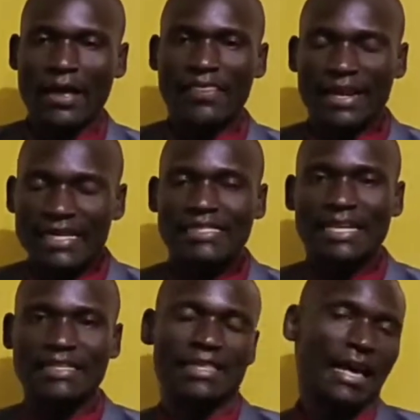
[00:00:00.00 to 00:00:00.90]
The risks
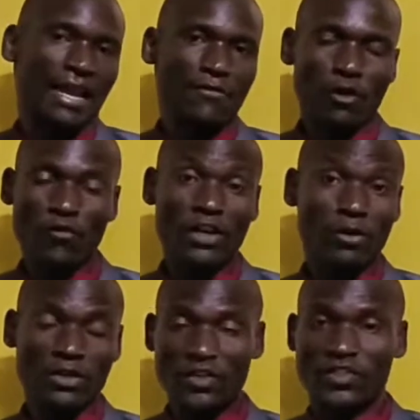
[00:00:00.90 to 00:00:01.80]
that, are involved in
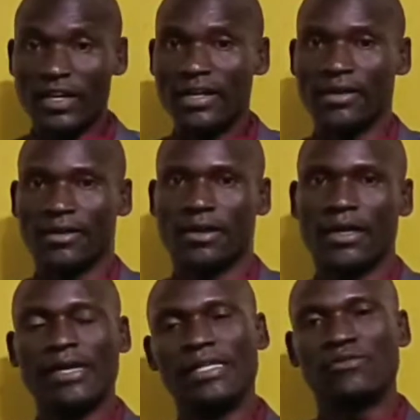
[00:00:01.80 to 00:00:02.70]
water drilling
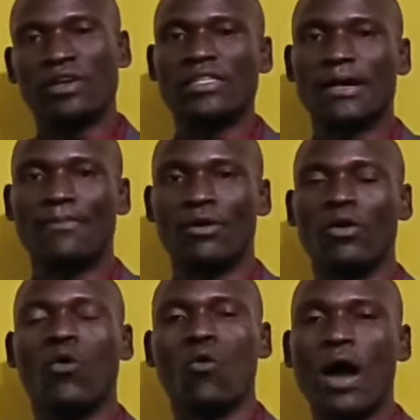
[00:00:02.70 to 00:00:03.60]
is, for example,
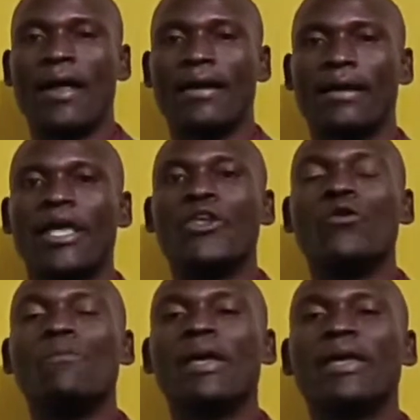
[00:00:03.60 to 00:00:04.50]
one, you
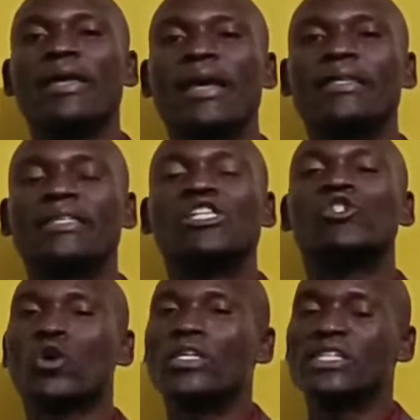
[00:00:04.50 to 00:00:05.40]
may get
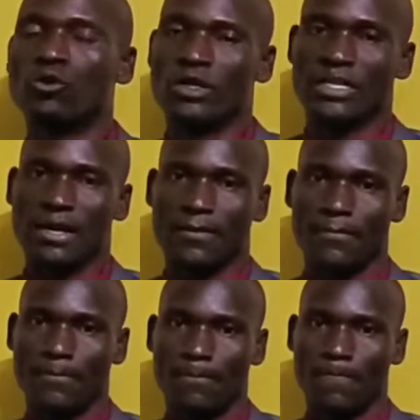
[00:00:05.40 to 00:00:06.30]
salty water.
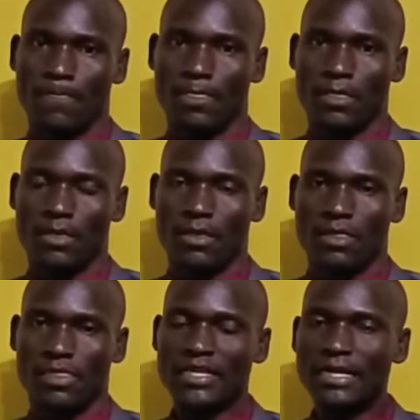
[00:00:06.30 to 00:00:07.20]

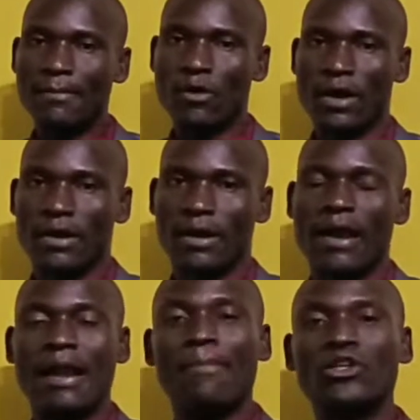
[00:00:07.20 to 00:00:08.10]
That's number one.
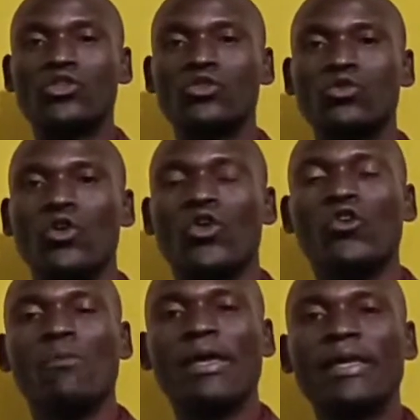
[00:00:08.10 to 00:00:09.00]
Number two, you
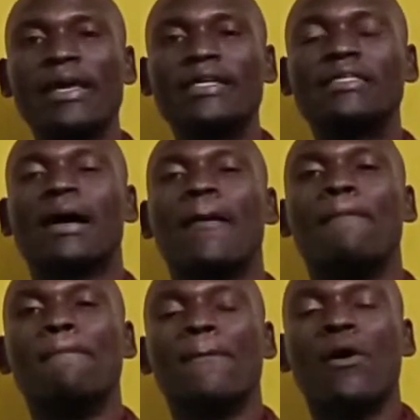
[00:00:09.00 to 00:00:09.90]
may get
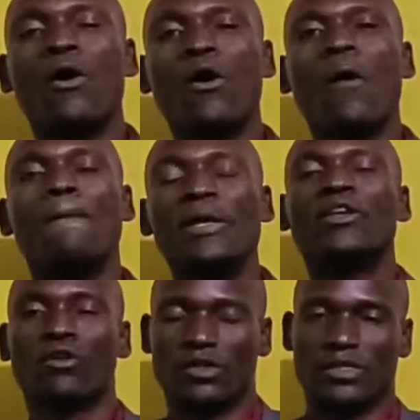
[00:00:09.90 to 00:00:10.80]
more
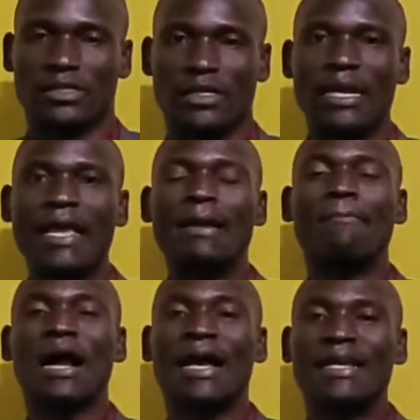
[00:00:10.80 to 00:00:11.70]
minerals like
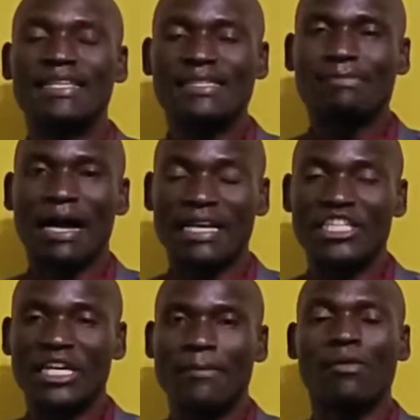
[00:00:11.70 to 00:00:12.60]
manganese,
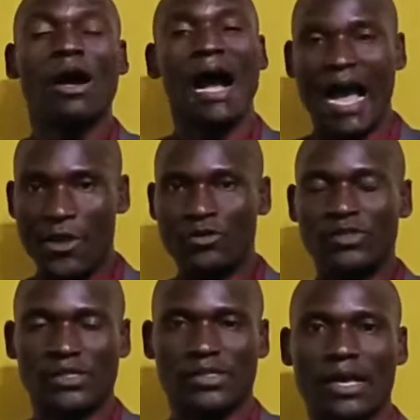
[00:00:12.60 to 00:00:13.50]
magnesium,
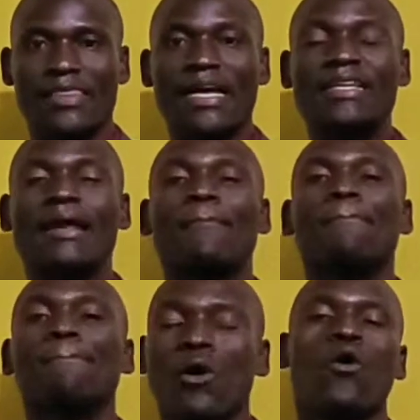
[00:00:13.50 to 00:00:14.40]
ions that are
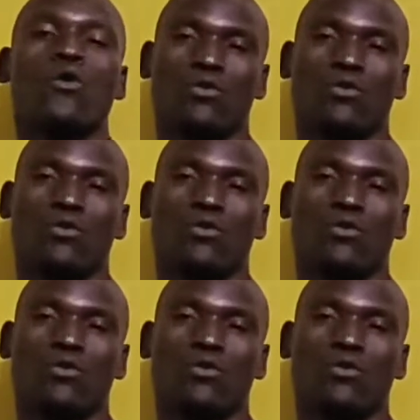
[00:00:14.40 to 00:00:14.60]
more,